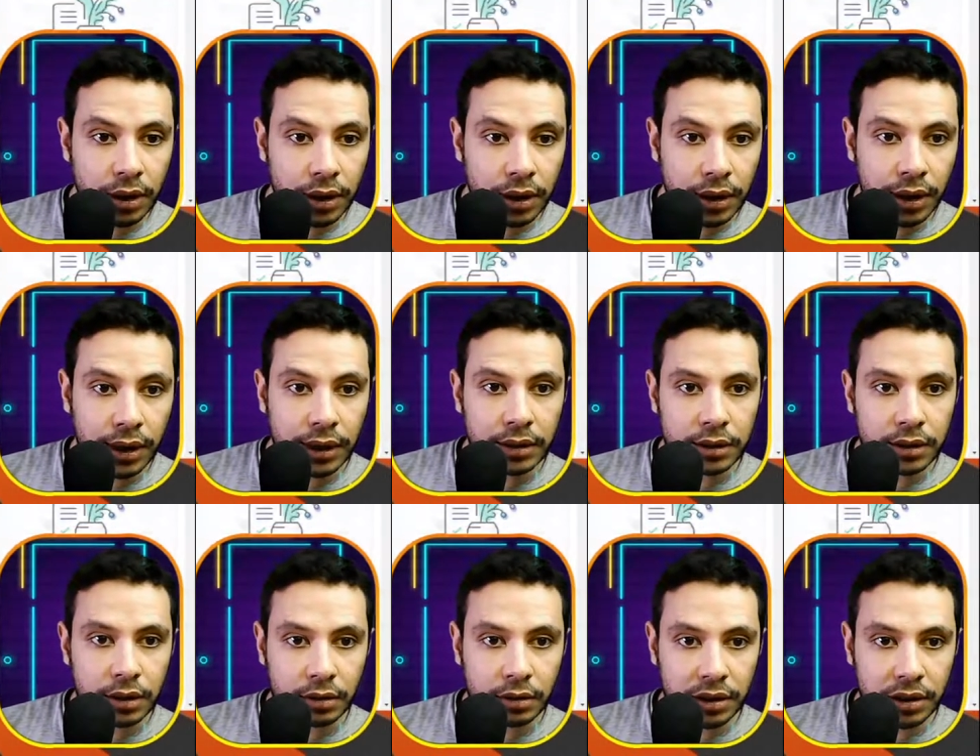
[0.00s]
and
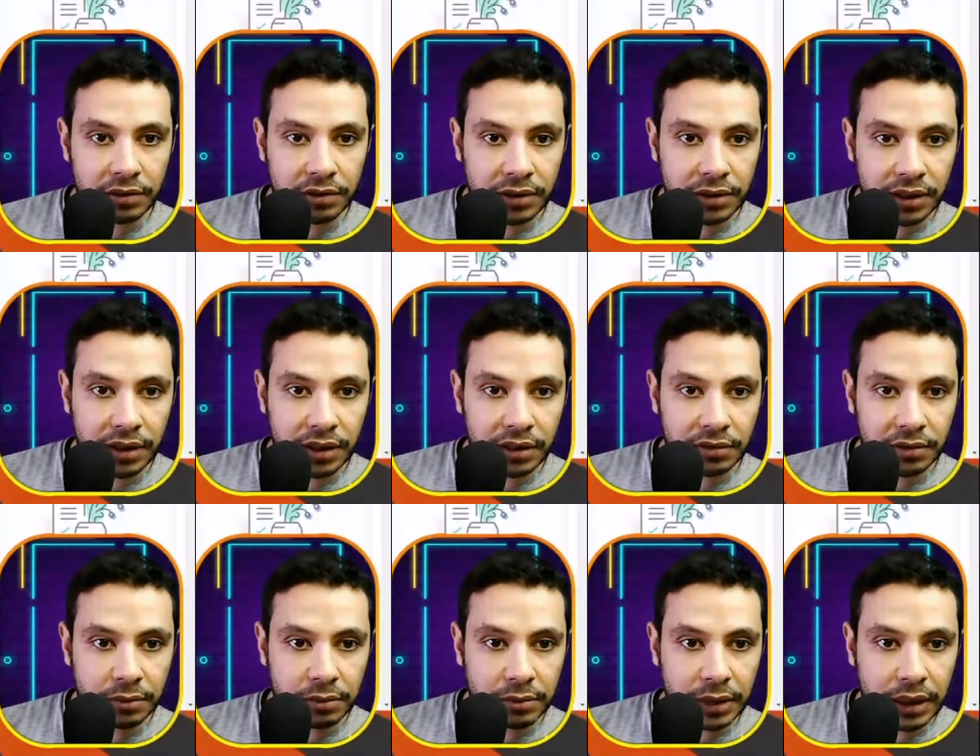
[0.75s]
they're even
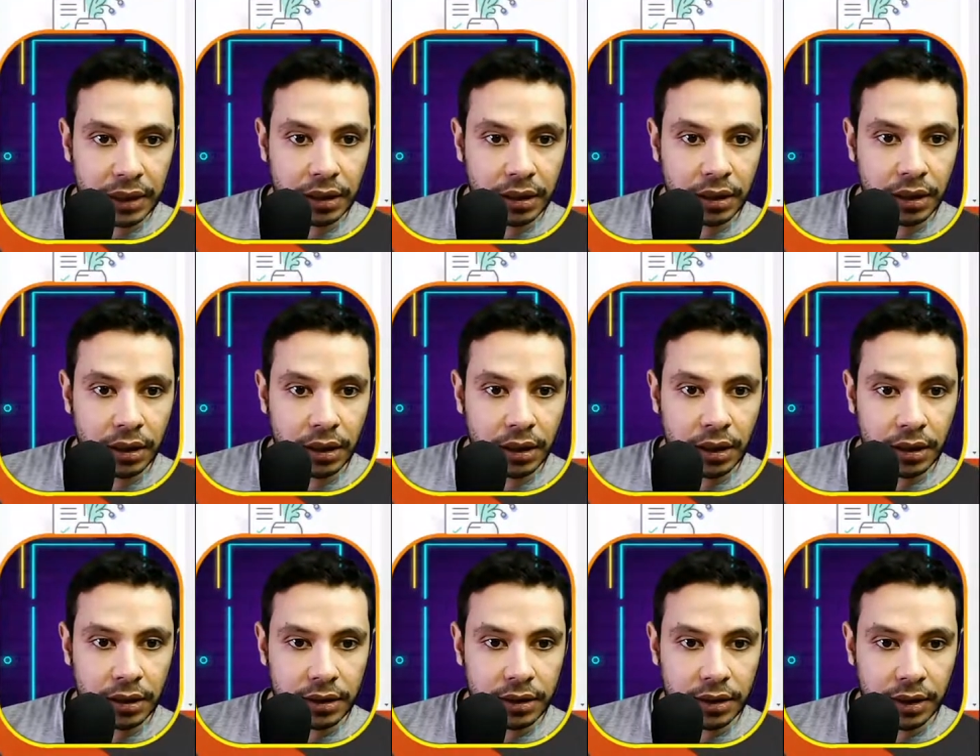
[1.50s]
giving me
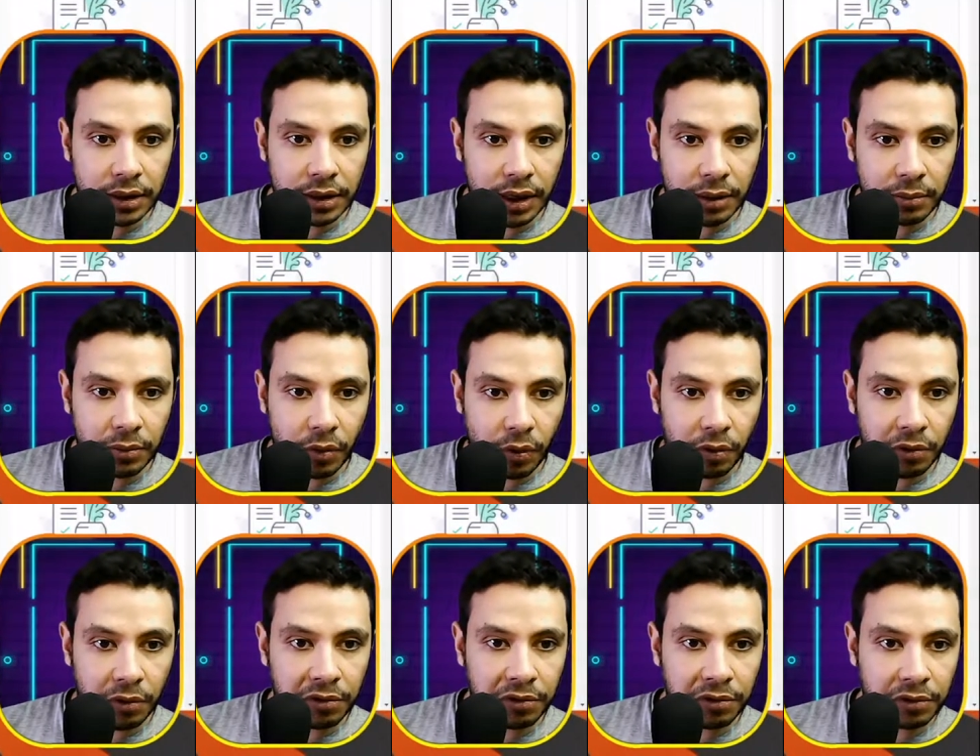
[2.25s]
the name
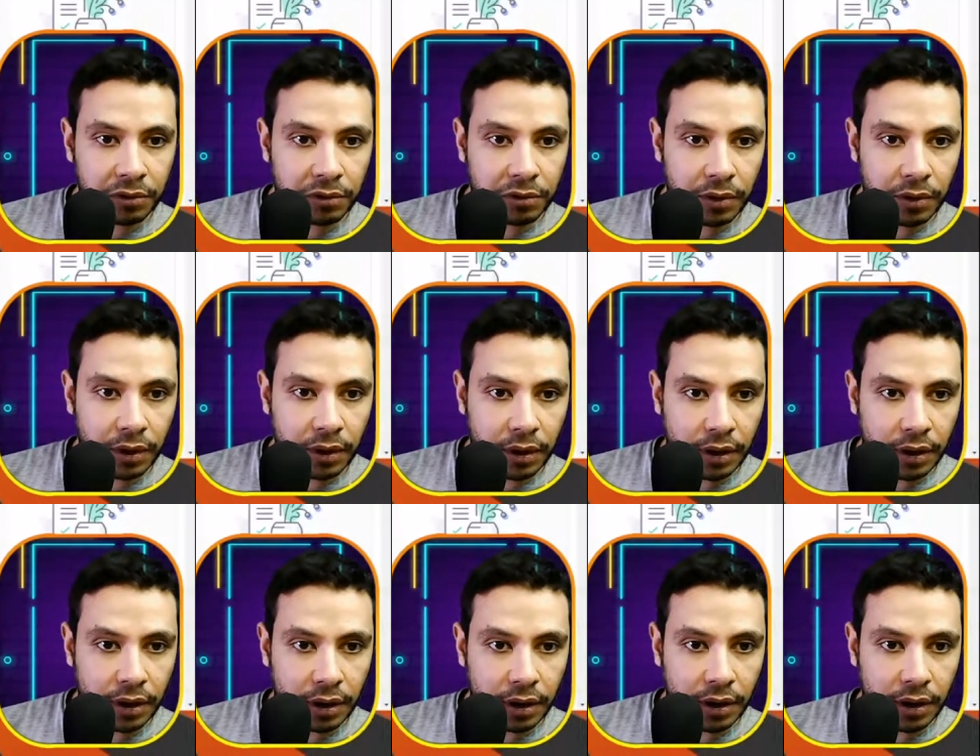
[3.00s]
of
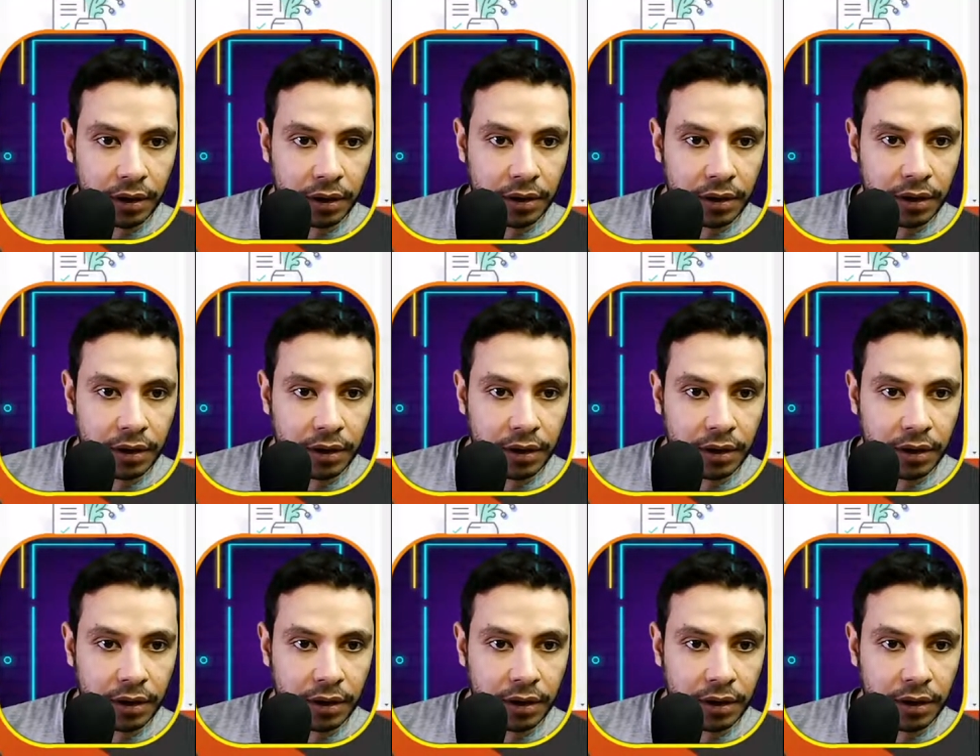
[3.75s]
uh,